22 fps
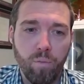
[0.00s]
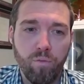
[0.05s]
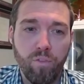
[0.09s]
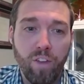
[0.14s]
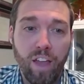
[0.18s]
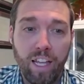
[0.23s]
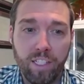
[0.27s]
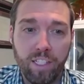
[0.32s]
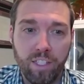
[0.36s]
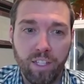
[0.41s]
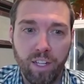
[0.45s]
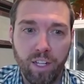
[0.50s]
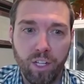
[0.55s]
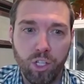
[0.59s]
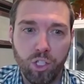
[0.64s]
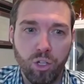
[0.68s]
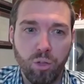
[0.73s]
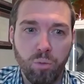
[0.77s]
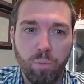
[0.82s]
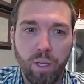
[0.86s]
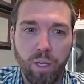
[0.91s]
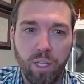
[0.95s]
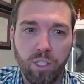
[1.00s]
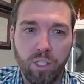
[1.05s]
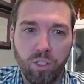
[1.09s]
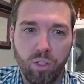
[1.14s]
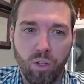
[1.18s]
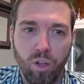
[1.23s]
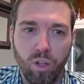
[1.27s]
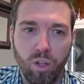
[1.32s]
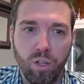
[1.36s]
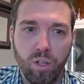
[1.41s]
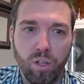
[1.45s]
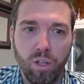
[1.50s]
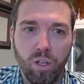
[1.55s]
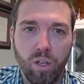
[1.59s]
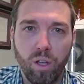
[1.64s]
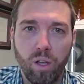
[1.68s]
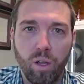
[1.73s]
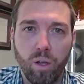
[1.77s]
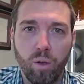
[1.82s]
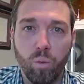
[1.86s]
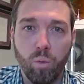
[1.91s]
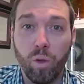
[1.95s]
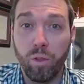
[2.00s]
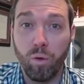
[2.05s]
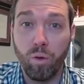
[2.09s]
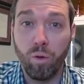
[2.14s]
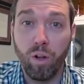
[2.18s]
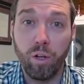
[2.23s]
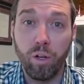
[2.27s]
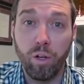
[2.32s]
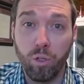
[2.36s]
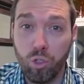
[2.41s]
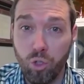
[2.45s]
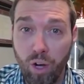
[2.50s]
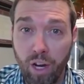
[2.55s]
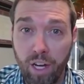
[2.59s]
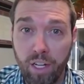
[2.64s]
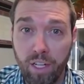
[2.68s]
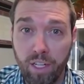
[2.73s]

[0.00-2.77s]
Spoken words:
vaccination based on whether or not you're trying